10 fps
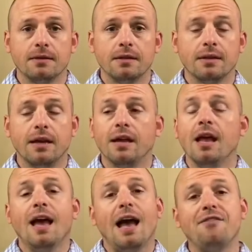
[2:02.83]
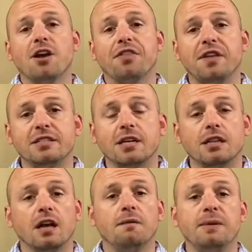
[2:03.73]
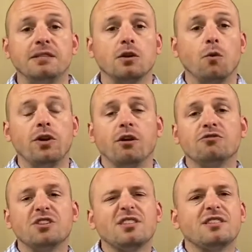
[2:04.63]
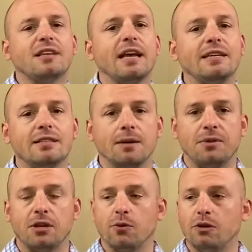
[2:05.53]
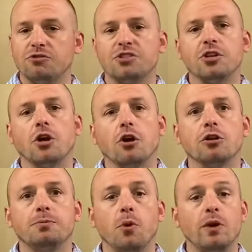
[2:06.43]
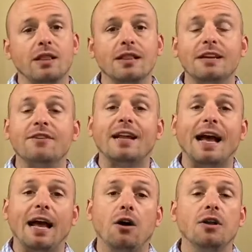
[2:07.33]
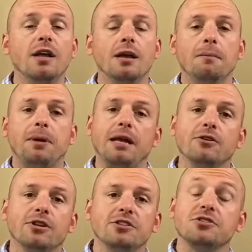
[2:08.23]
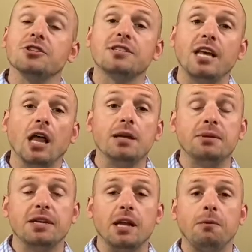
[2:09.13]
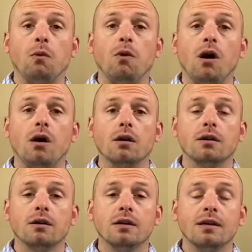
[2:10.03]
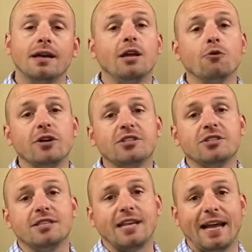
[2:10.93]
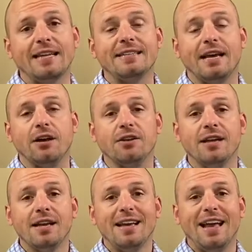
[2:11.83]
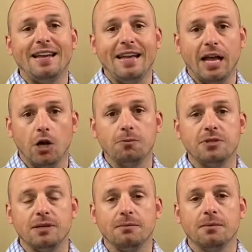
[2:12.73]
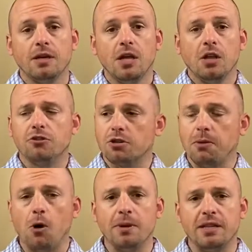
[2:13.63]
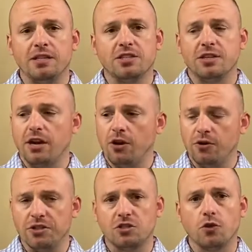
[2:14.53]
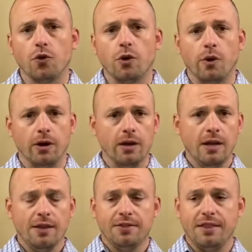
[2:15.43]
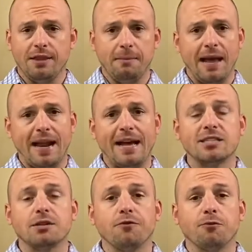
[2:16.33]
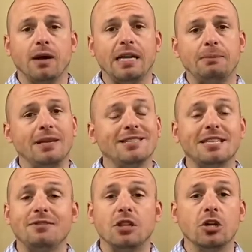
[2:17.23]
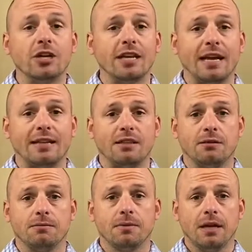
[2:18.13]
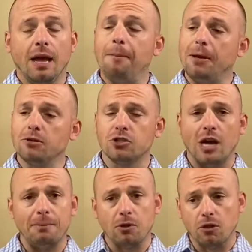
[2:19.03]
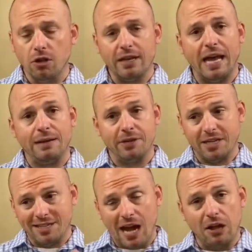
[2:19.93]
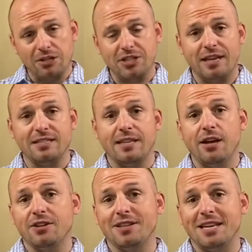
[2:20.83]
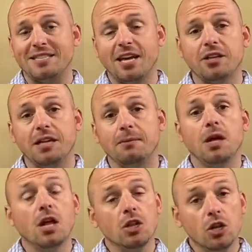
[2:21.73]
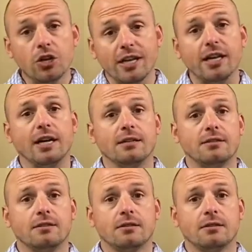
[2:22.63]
Okay? Having authentic love means that we don't just say something or we don't just encourage, but we live it out. Peter doesn't just tell him to get up and walk. He reaches his hand down and he helps him. There's a moment in the scenario in the story where the man asks them for money but isn't even looking at them. And Peter and John both look at him and acknowledge that he's there, and then they tell him, look at us.